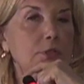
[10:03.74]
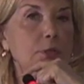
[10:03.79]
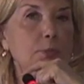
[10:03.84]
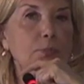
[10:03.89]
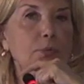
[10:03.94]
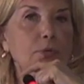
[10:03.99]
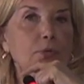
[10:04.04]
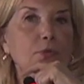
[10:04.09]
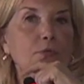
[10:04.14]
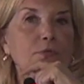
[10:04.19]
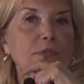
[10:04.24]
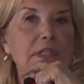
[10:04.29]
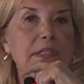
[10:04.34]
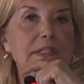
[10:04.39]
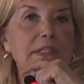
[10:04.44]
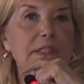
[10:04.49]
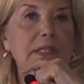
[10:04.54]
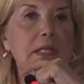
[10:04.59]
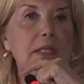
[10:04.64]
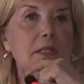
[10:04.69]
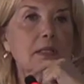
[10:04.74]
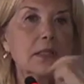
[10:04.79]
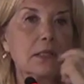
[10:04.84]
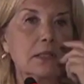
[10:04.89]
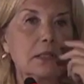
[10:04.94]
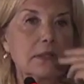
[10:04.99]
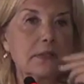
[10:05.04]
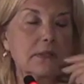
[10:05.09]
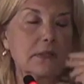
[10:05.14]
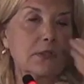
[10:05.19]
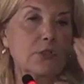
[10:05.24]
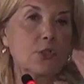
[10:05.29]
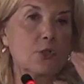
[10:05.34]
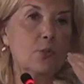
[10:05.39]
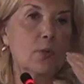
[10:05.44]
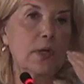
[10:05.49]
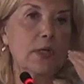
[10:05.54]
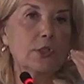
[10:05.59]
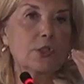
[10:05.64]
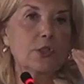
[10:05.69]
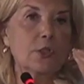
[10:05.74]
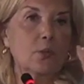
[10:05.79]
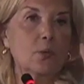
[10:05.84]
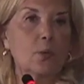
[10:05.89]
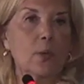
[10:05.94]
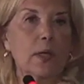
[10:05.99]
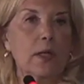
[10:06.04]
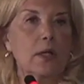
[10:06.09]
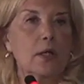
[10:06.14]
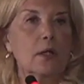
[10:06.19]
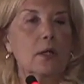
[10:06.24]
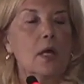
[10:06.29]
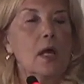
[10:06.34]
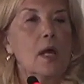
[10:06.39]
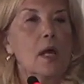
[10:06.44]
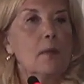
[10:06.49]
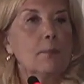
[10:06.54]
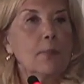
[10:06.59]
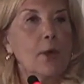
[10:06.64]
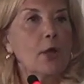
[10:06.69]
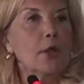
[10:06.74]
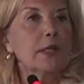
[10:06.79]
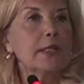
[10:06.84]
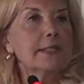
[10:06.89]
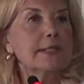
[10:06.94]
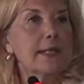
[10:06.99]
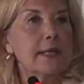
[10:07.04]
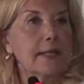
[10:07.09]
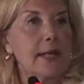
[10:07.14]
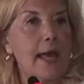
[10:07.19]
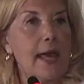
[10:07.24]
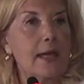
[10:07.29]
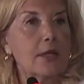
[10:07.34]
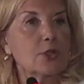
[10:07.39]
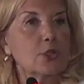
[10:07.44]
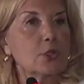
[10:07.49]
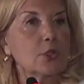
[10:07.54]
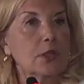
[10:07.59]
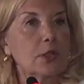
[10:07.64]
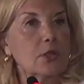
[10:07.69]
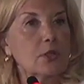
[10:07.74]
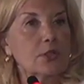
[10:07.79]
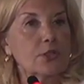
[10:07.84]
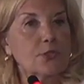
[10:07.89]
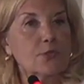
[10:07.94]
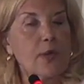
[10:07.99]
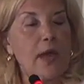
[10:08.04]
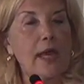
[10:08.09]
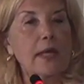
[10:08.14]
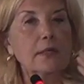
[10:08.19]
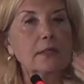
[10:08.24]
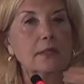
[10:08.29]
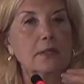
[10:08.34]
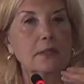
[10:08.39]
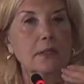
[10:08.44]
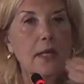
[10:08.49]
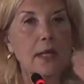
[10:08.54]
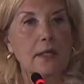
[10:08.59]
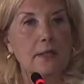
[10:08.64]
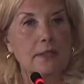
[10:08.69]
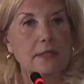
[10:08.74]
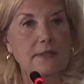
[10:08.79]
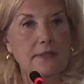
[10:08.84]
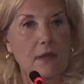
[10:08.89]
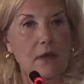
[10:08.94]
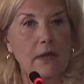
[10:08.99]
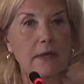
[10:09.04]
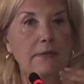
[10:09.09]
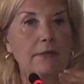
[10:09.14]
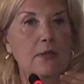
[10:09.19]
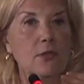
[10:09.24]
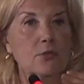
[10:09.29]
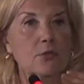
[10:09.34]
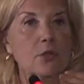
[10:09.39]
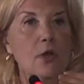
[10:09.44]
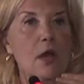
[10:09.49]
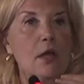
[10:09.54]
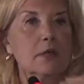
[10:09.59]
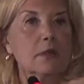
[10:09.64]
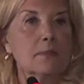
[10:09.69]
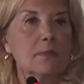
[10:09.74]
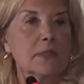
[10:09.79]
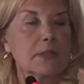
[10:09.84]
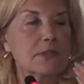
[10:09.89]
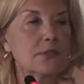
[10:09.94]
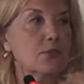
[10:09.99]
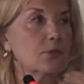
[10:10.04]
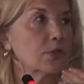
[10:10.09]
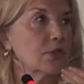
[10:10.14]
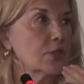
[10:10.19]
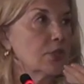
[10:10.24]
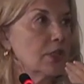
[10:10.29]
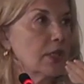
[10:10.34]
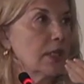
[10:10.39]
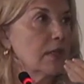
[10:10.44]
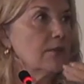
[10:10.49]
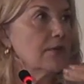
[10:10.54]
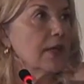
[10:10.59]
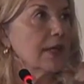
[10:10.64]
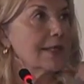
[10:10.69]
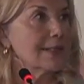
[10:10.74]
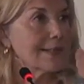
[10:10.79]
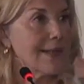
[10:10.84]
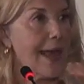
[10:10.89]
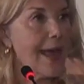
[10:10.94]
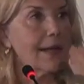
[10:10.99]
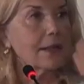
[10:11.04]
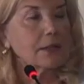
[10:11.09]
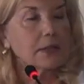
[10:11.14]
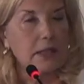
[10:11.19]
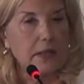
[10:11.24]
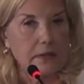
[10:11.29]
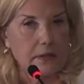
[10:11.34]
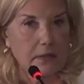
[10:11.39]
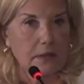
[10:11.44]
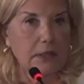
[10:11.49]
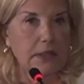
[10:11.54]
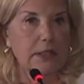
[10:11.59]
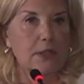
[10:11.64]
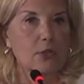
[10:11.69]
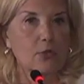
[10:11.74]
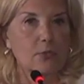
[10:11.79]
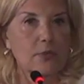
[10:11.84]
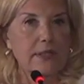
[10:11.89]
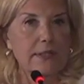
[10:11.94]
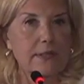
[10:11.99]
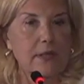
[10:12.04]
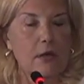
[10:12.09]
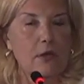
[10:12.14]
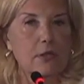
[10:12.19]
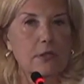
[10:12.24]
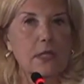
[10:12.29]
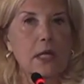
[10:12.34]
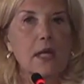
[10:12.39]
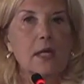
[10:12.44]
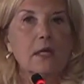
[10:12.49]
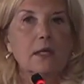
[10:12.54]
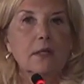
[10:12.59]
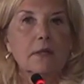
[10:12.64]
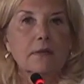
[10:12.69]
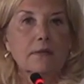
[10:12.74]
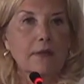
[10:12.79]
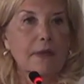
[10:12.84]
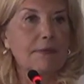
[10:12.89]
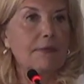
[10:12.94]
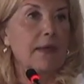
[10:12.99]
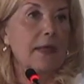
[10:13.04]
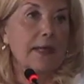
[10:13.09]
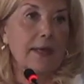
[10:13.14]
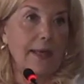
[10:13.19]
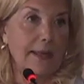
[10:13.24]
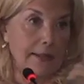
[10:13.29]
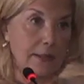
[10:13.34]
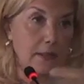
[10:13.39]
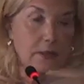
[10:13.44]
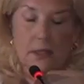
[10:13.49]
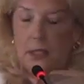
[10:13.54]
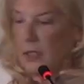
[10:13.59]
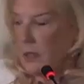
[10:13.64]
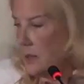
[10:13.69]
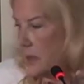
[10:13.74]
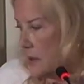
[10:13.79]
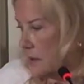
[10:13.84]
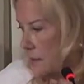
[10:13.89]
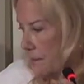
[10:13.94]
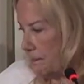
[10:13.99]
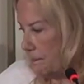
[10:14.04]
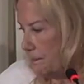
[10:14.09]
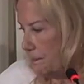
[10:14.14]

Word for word: to prove deceit in a situation where parties had actually contracted and designed their documents to achieve exactly the legal result that they had intended.